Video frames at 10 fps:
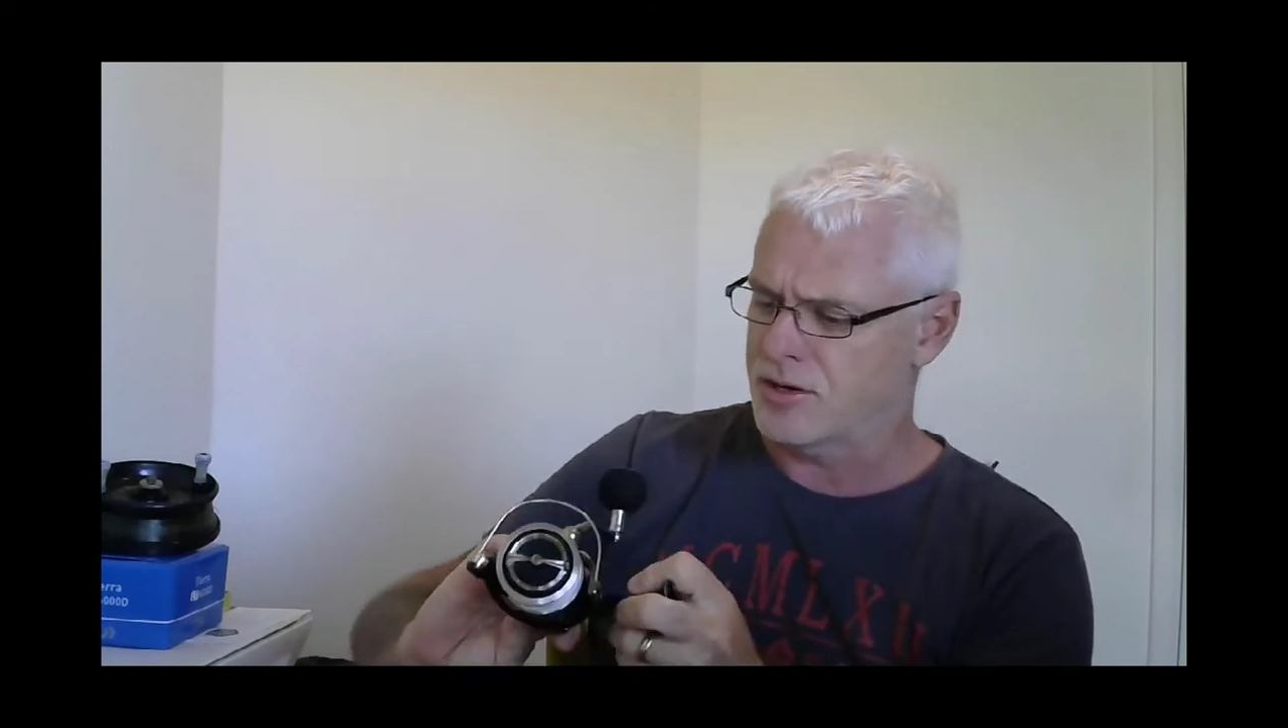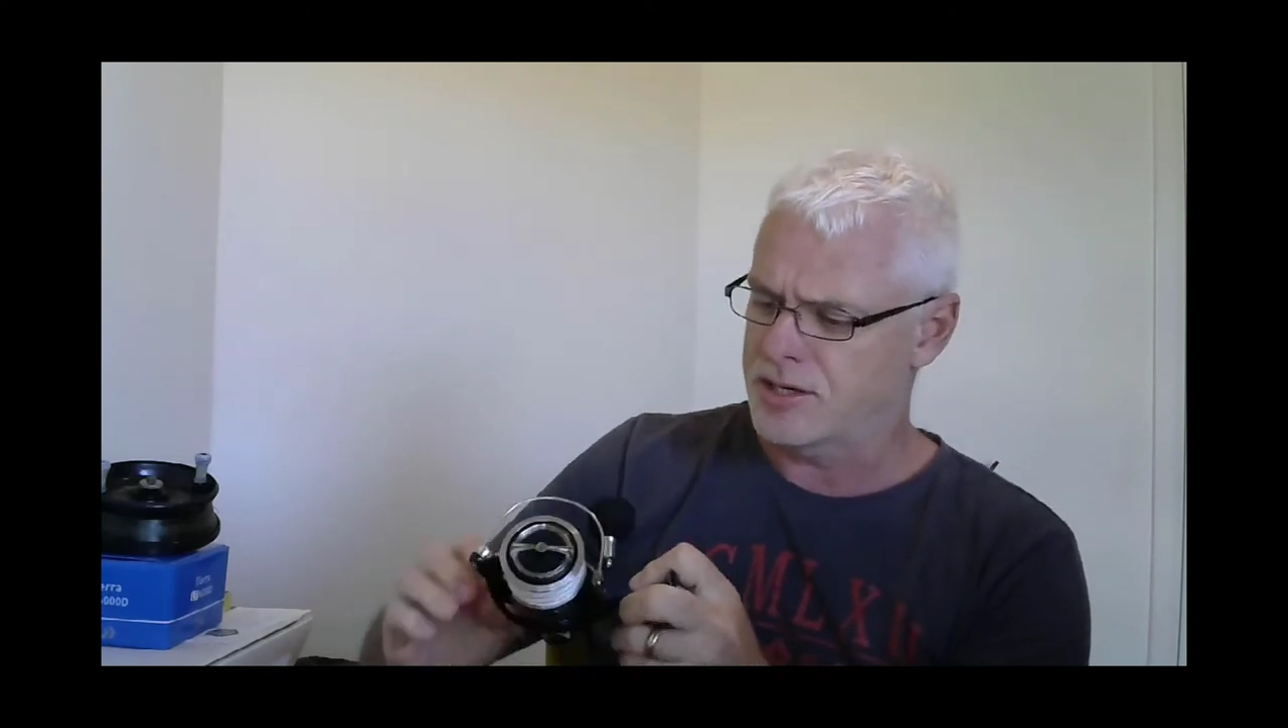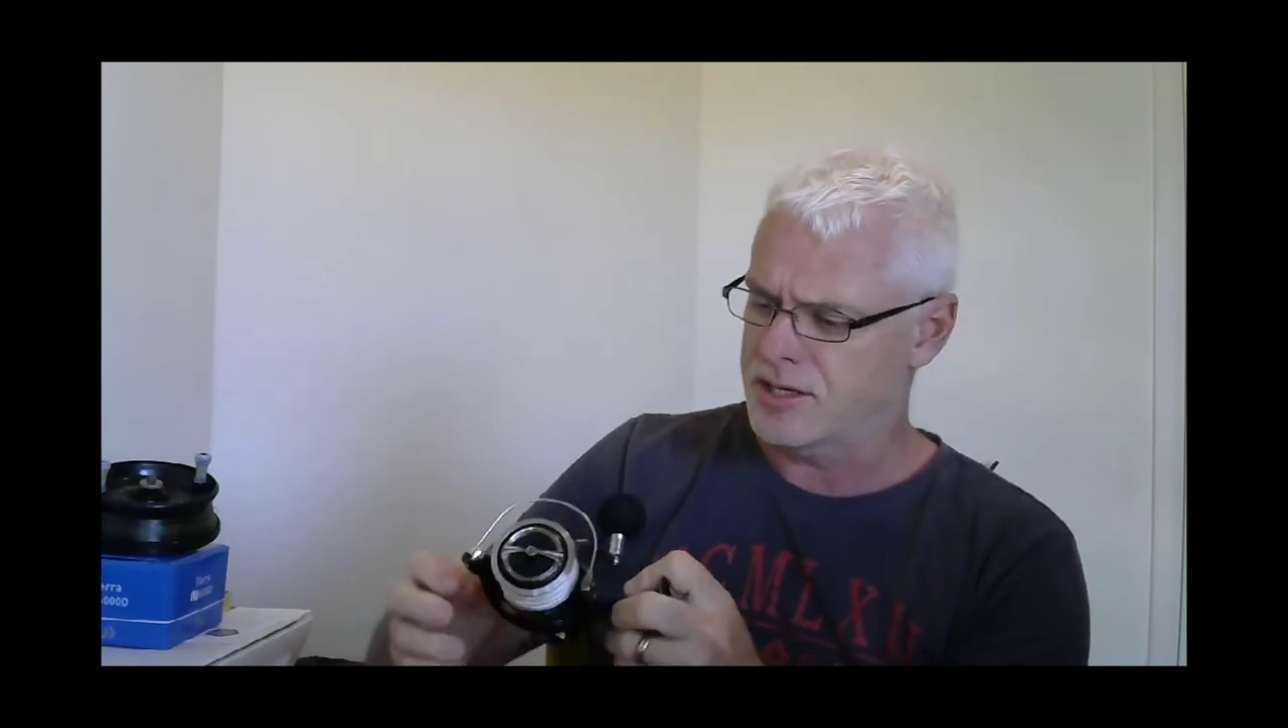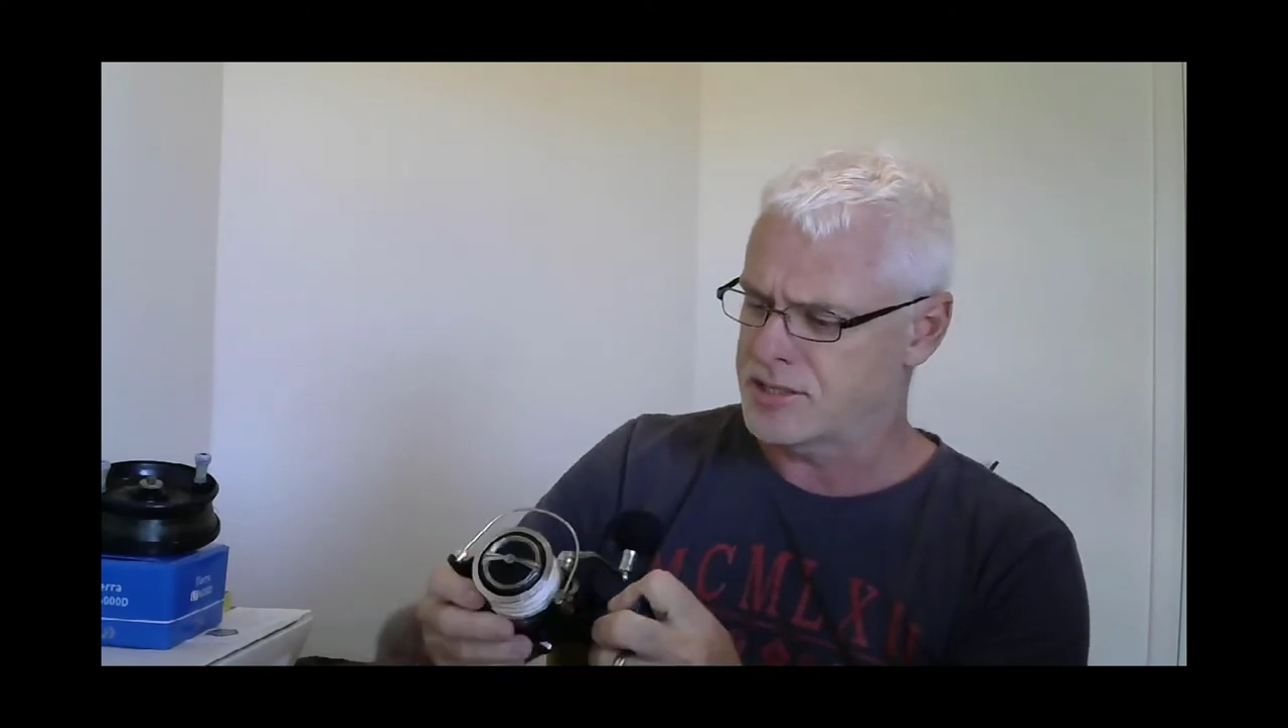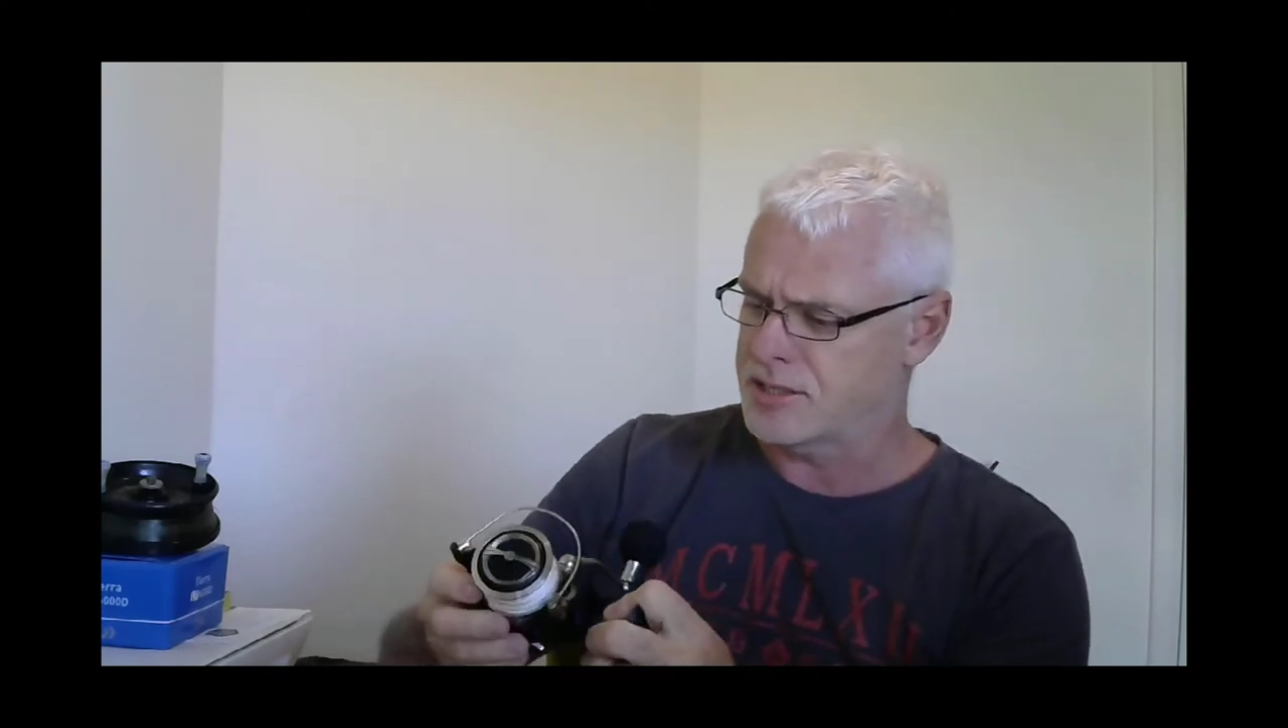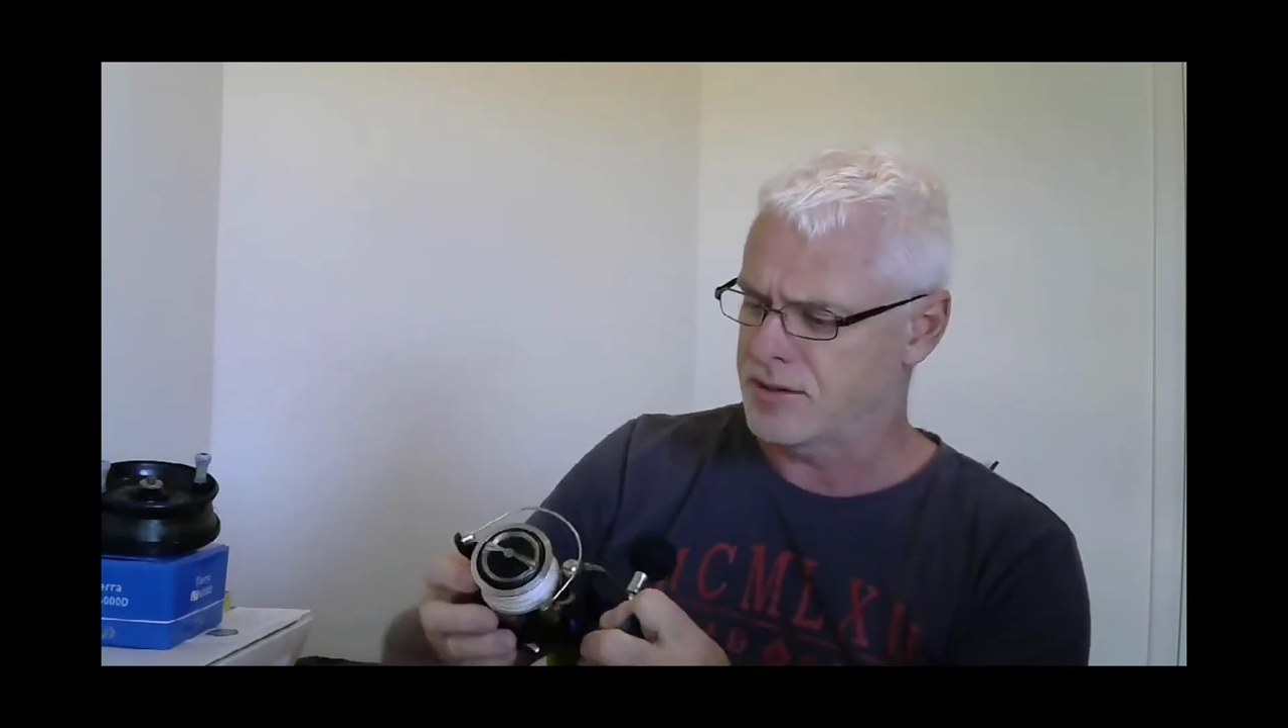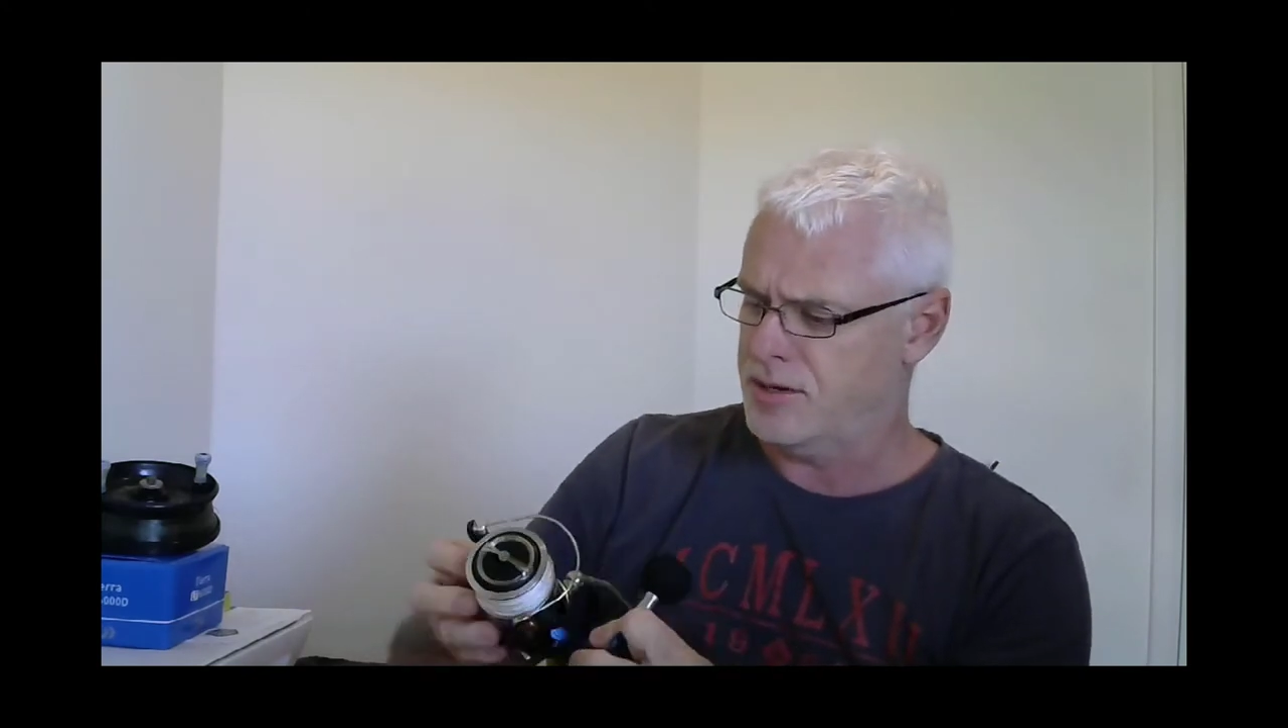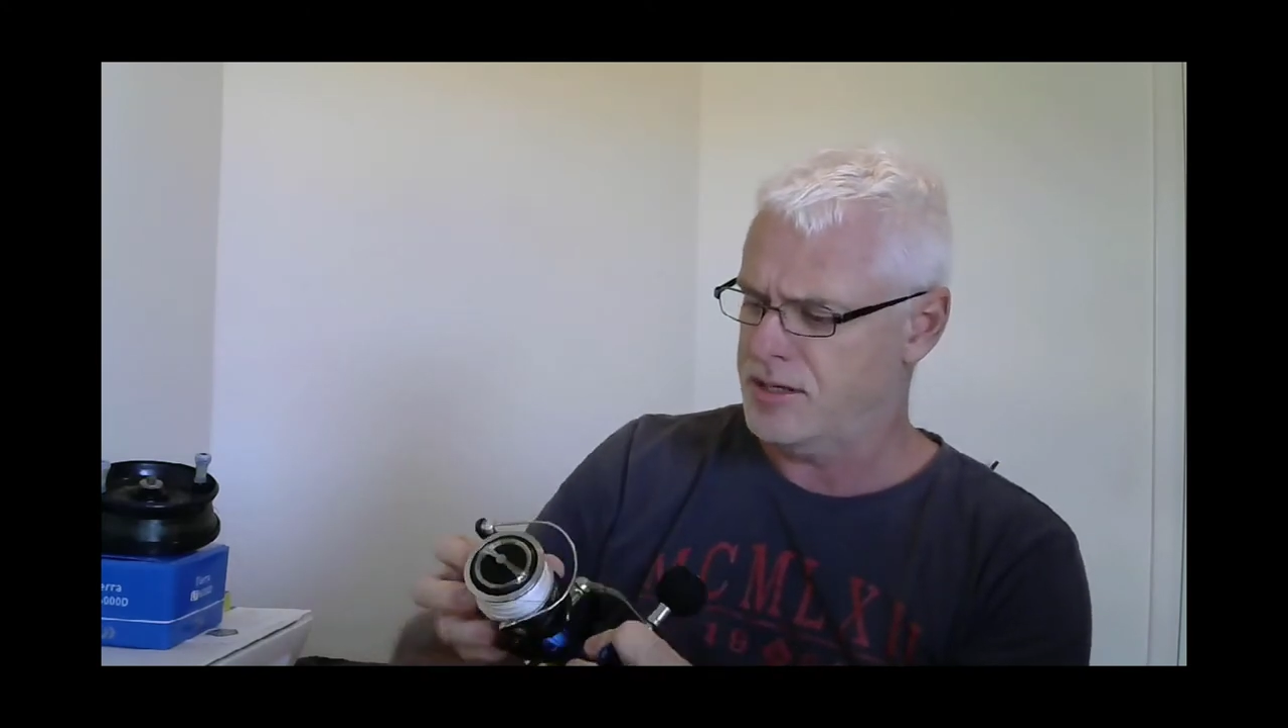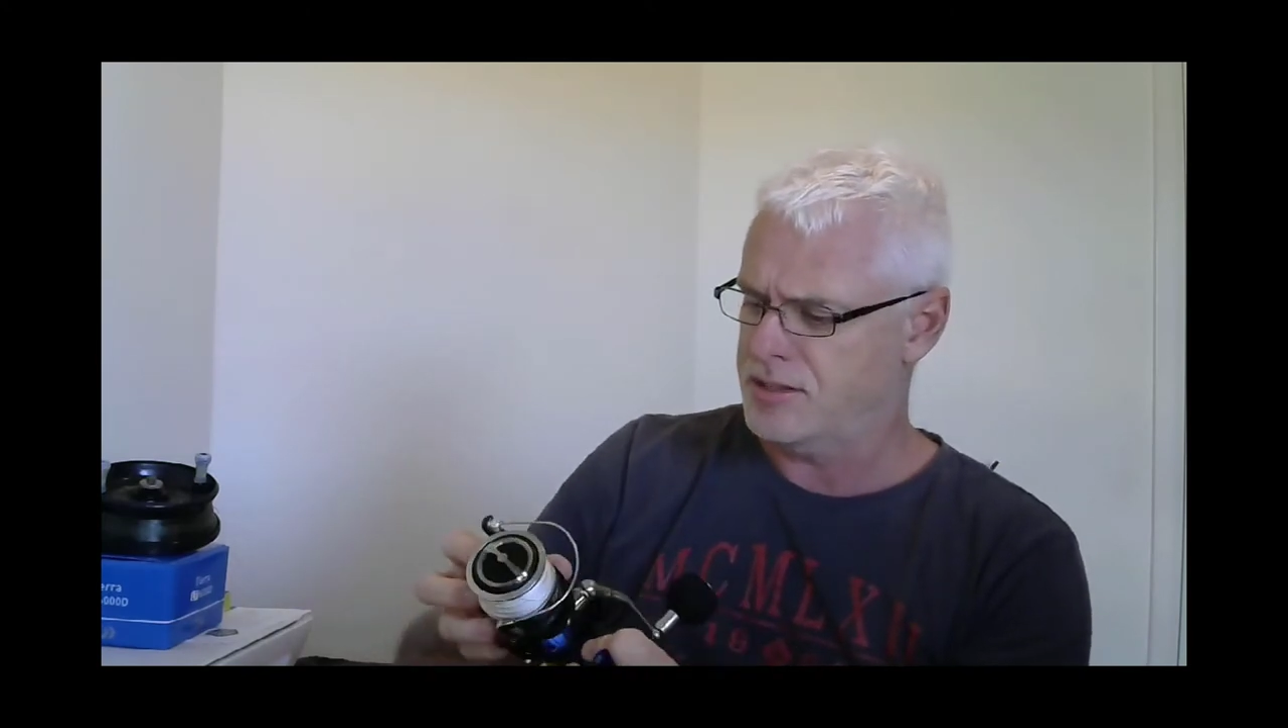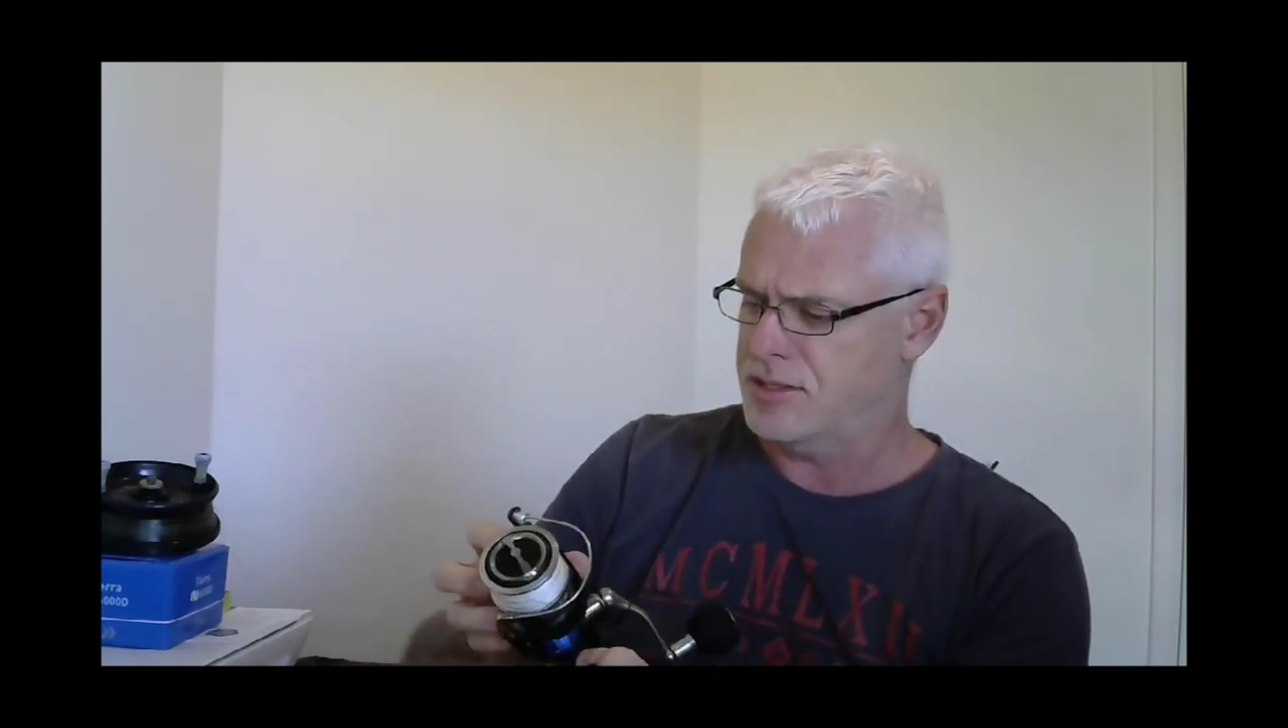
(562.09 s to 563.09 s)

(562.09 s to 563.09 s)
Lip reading: on there somewhere.